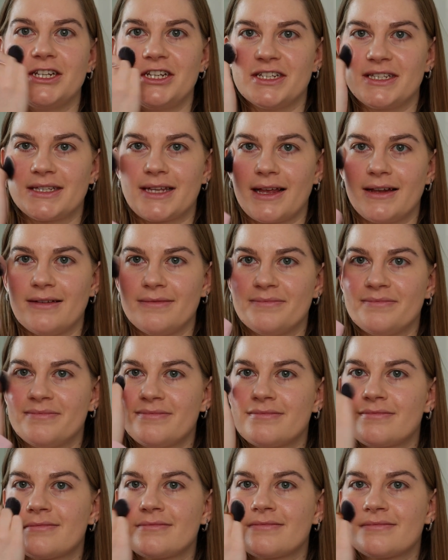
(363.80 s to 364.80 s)
to your skin.
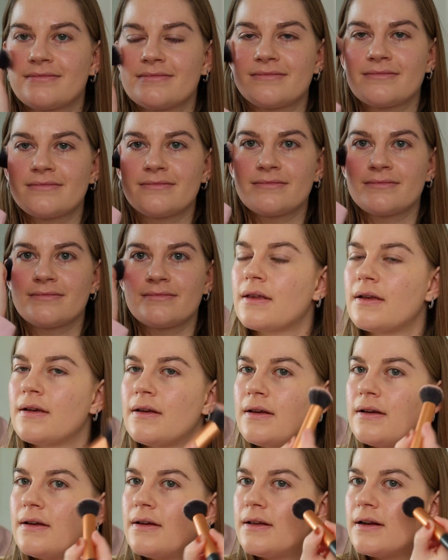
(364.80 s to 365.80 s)

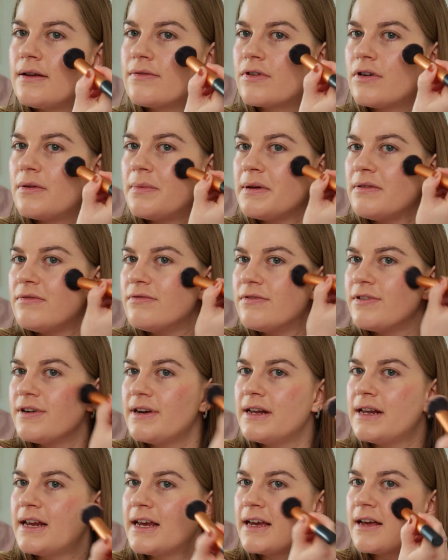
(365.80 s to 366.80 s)
And I've got to be
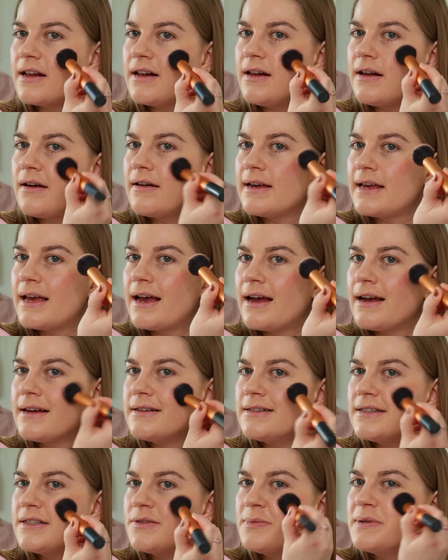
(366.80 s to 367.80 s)
really
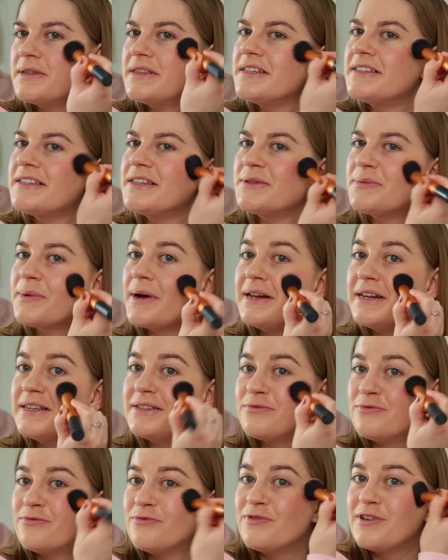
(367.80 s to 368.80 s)
light-handed with this as well.
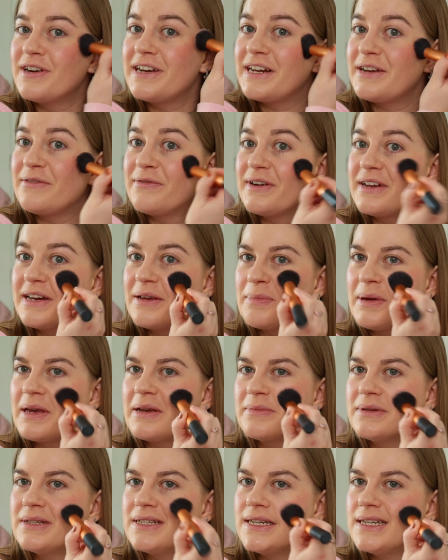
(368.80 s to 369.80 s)
It's really, really
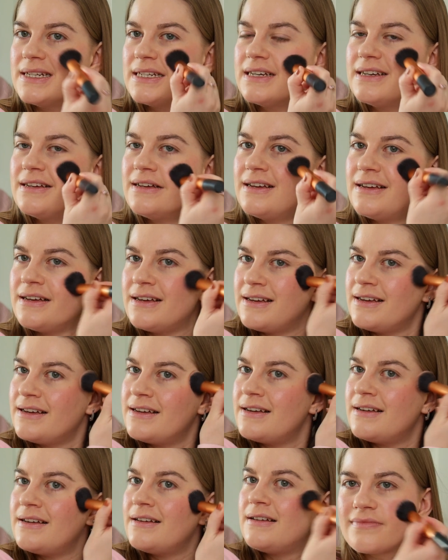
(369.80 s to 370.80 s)
pigmented.
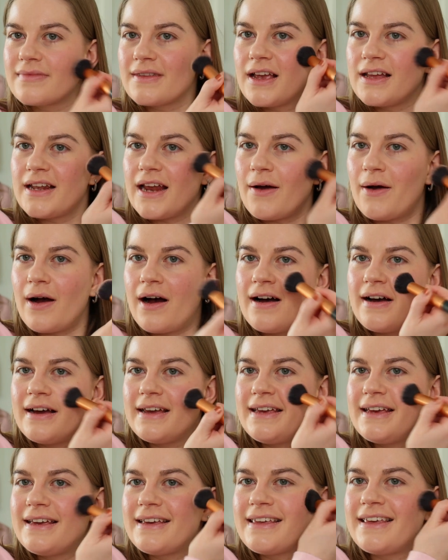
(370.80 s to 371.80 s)
Now
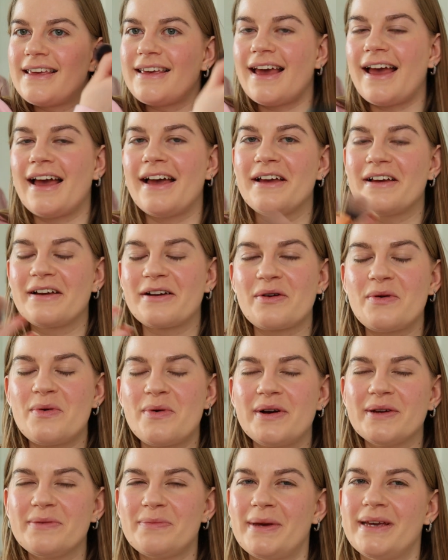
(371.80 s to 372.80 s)
I get
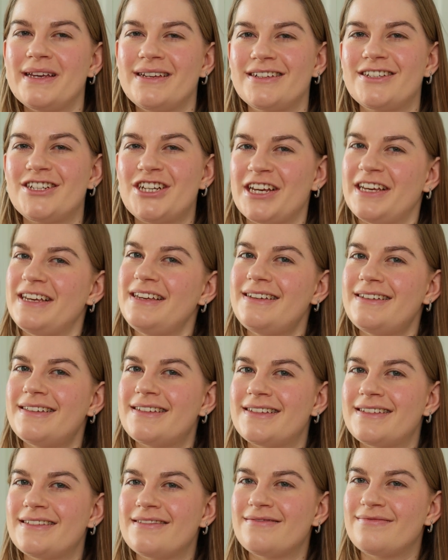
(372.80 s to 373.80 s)
quite pink
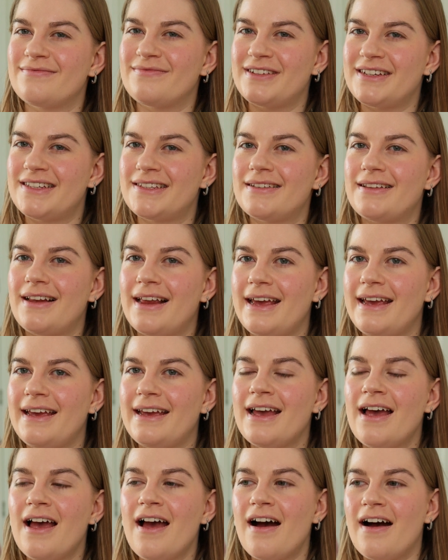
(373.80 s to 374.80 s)
cheeks
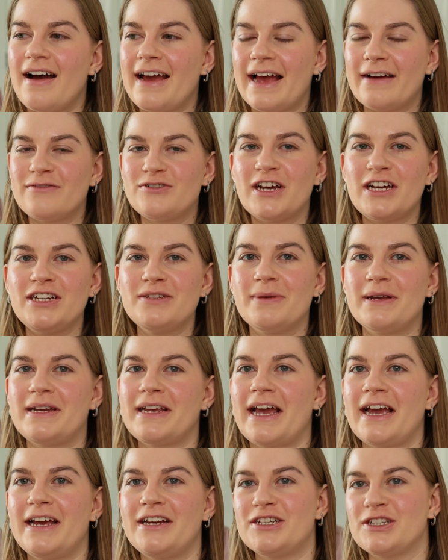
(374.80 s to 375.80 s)
recently. I have changed
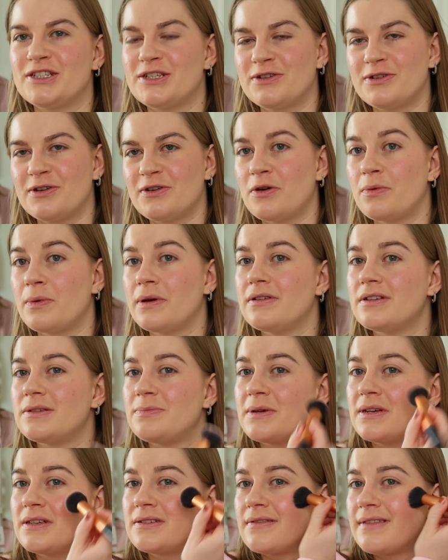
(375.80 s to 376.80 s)
medication, so I don't know whether it's
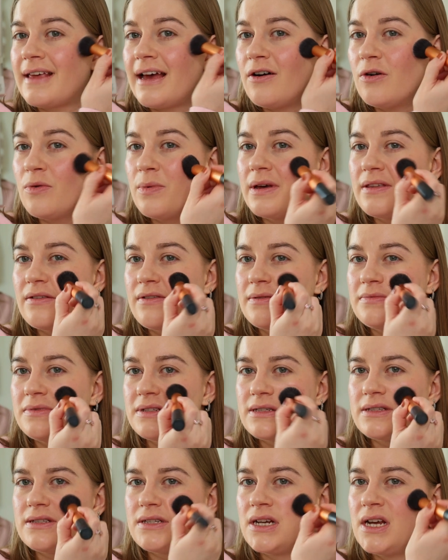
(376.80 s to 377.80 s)
because of that or whether I'm
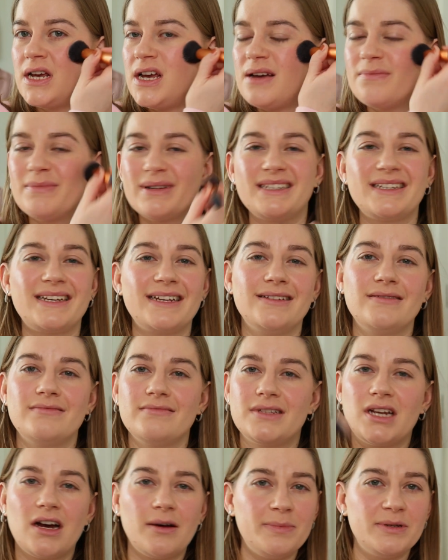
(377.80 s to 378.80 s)
just, my skin
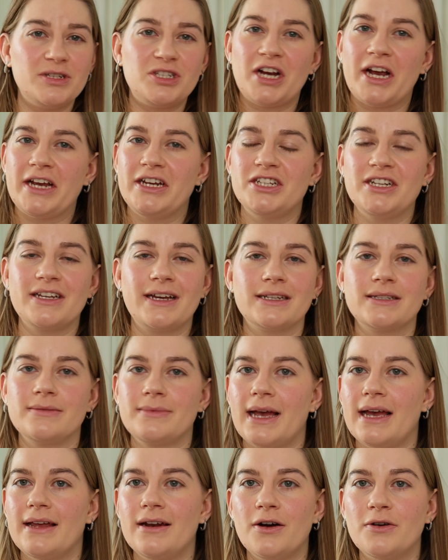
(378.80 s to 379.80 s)
type is changing as I'm
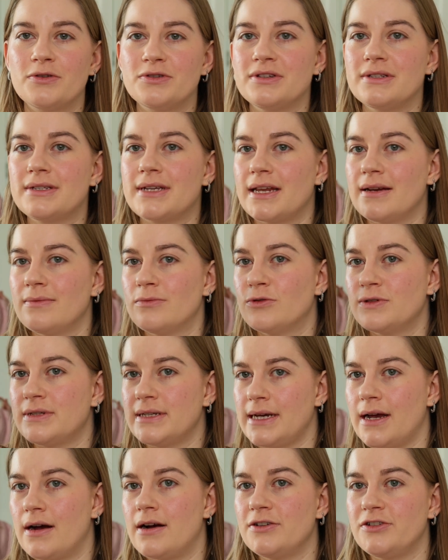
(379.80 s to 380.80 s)
getting older. It's getting more
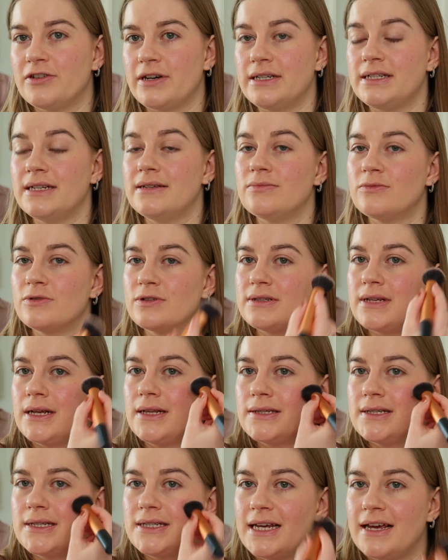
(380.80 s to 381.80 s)
dehydrated, more
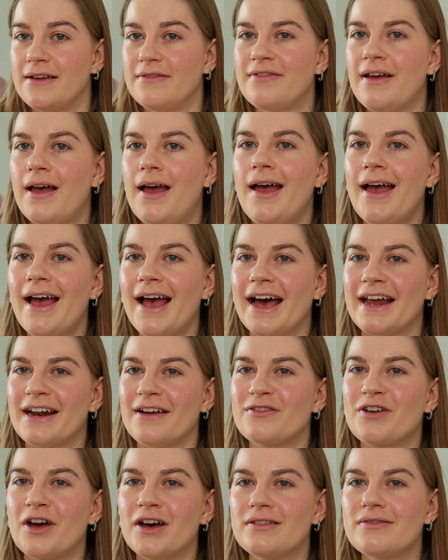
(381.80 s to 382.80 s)
sensitive, and
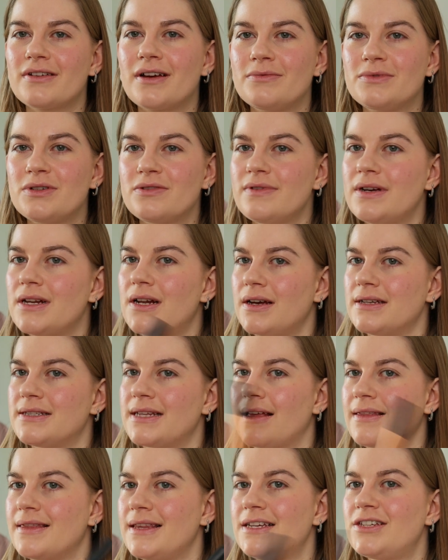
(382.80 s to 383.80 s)
I've kind of come to realise
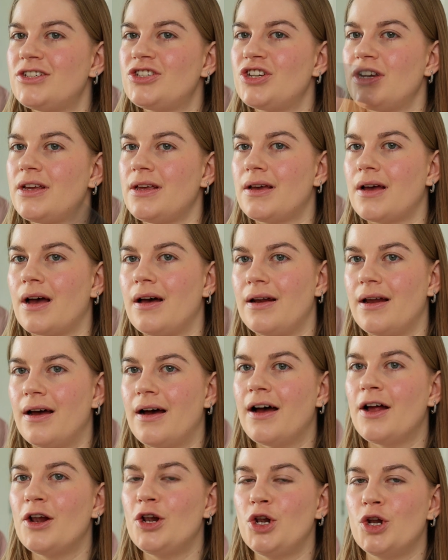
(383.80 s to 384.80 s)
that this cheek
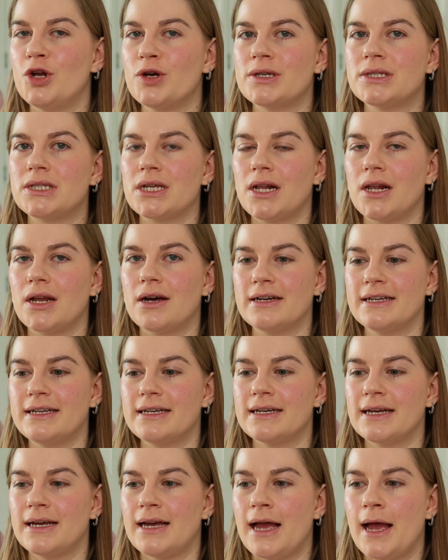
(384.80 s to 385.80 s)
colour looks
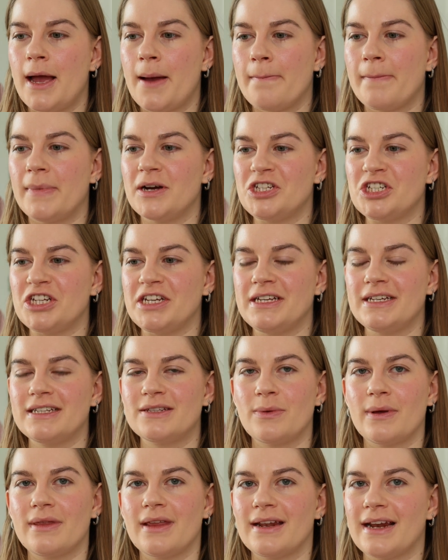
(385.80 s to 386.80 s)
like my
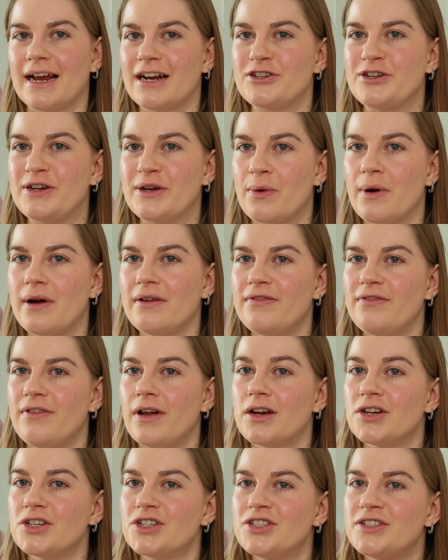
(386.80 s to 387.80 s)
cheeks when they're naturally quite
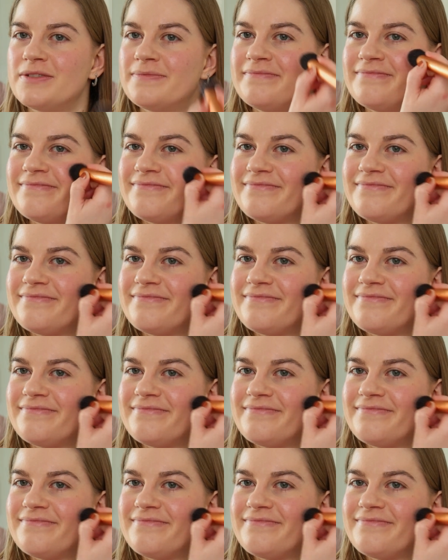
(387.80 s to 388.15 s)
flushed.